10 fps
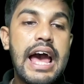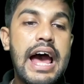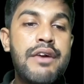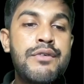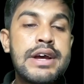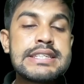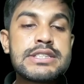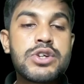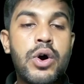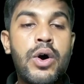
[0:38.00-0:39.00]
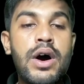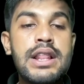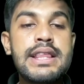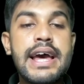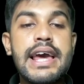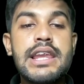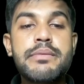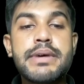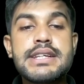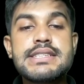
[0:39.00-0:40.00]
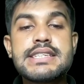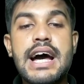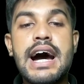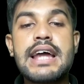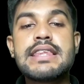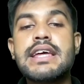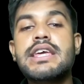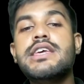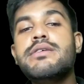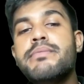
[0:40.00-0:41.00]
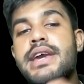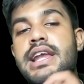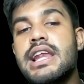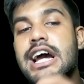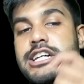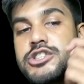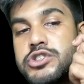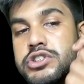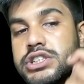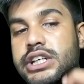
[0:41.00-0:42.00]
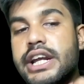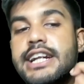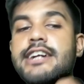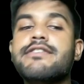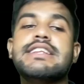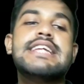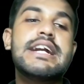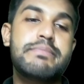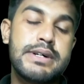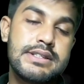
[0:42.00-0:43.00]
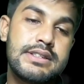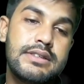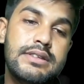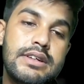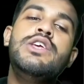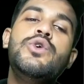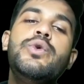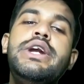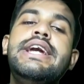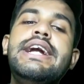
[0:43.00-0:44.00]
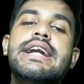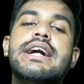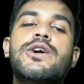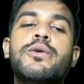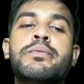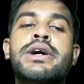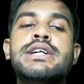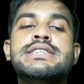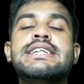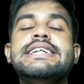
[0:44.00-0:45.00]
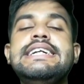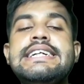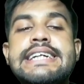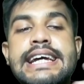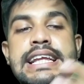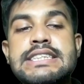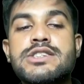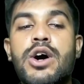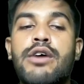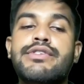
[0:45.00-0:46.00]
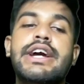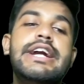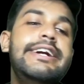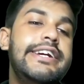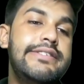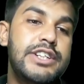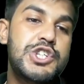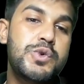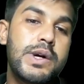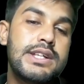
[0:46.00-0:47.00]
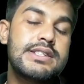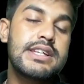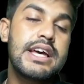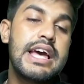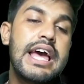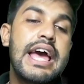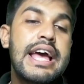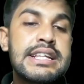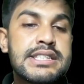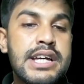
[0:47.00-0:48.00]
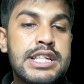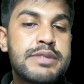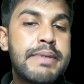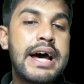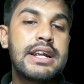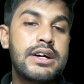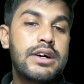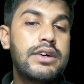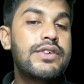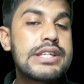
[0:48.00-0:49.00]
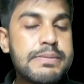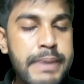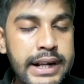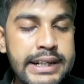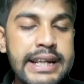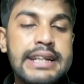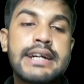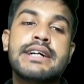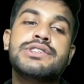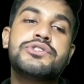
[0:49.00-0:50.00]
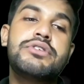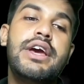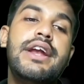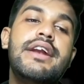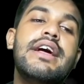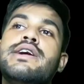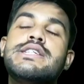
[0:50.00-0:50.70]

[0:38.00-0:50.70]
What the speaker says: and rest all the elements are the email associated with that person. You need to merge the details of the individuals in such manner, respecting the constraint